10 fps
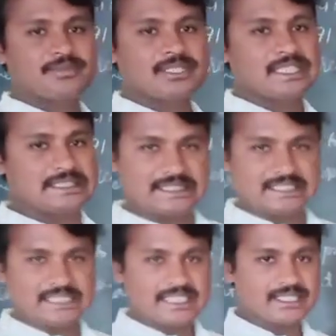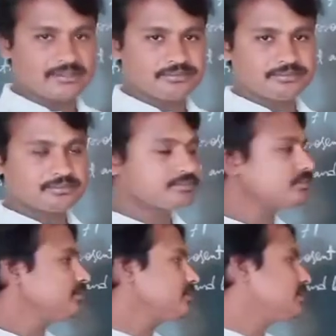Is it clear?
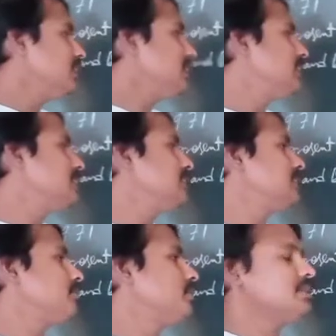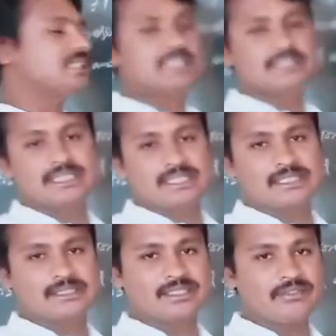This is about third
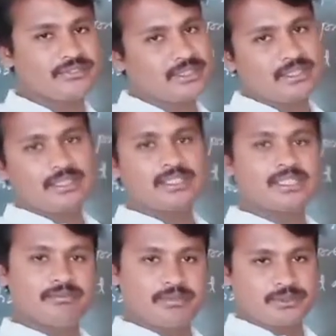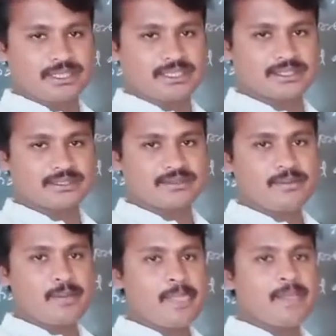generation of computers.
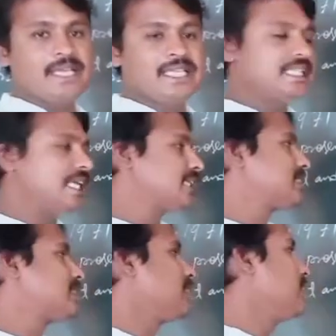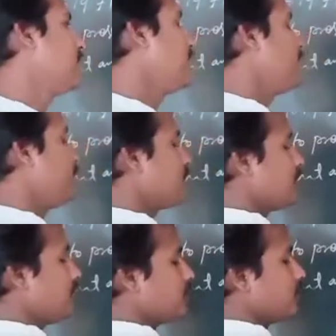Next, if you
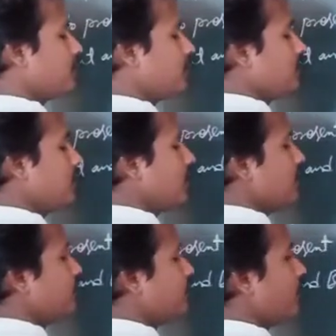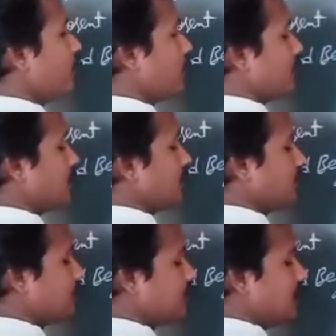come to
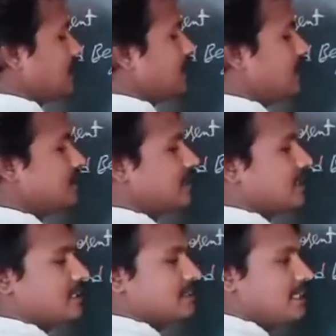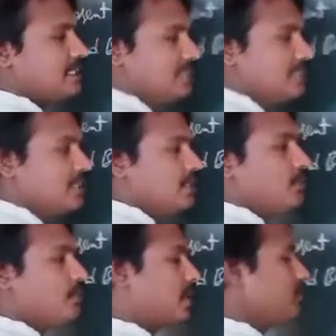fourth, in third generation,
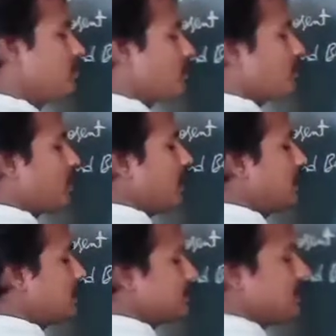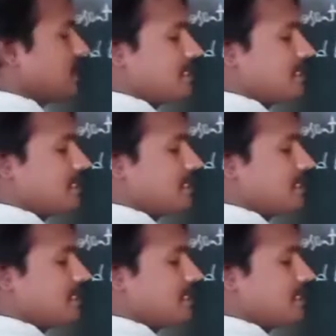one more point is very